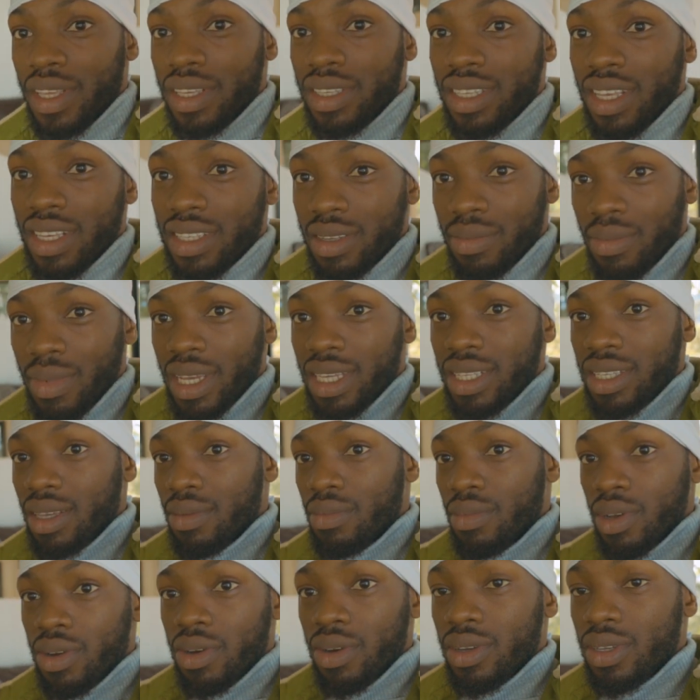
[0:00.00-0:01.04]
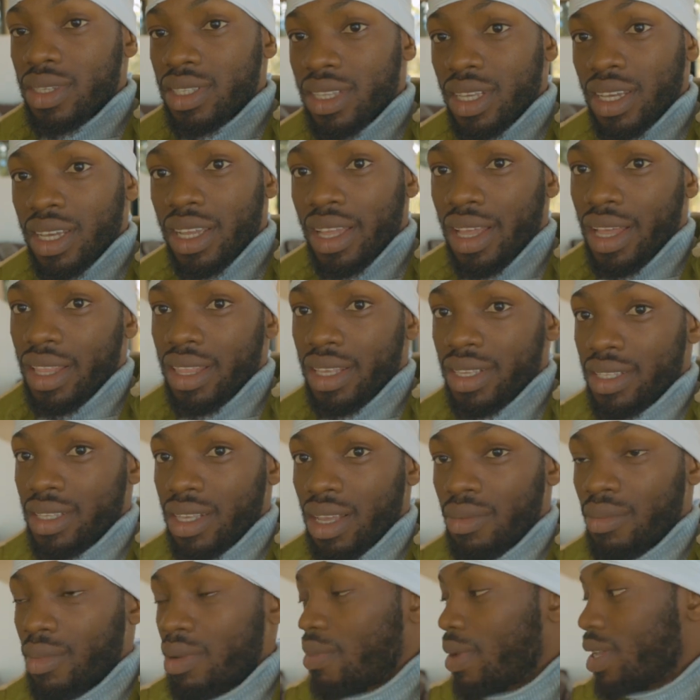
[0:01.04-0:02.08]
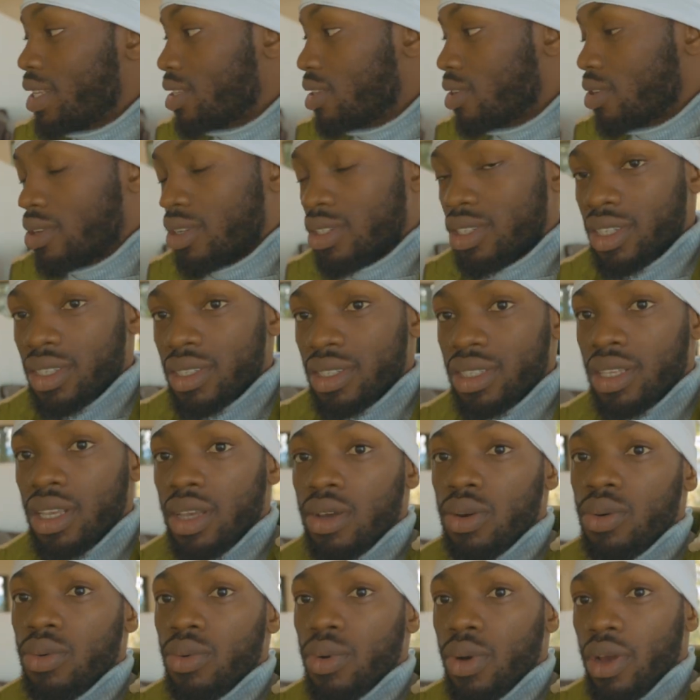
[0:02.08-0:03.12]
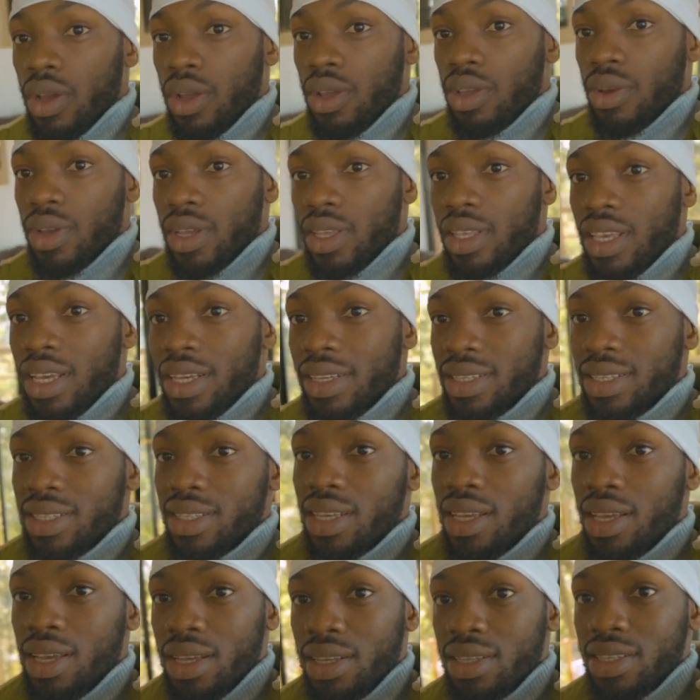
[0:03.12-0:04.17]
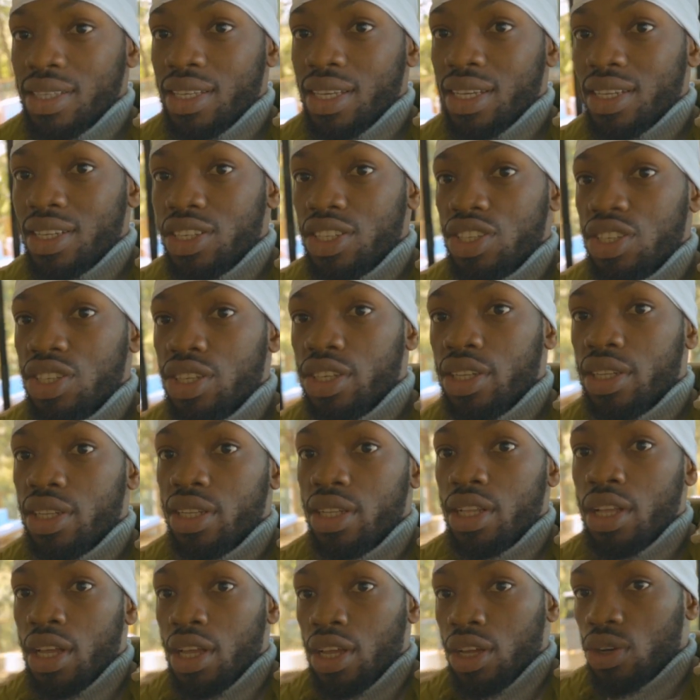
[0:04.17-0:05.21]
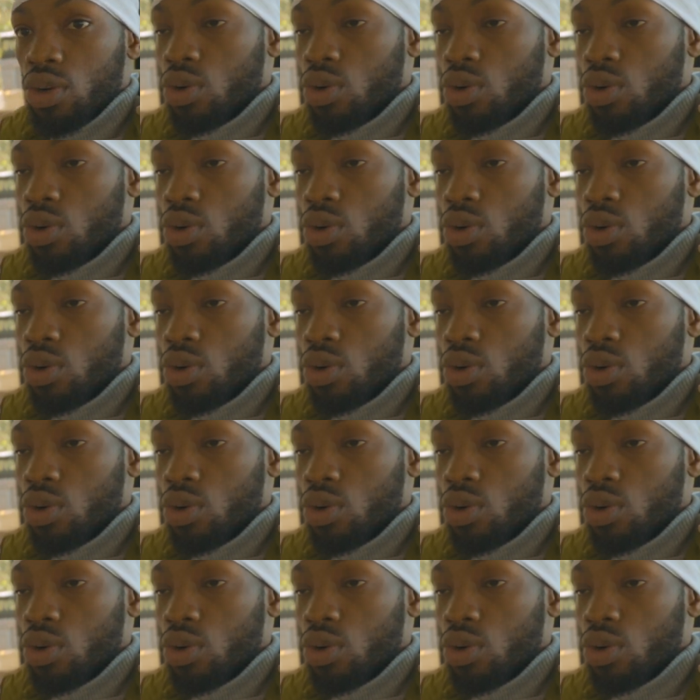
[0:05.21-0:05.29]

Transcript: It's just amazing because it gets some amazing couches where you can just sit, chill,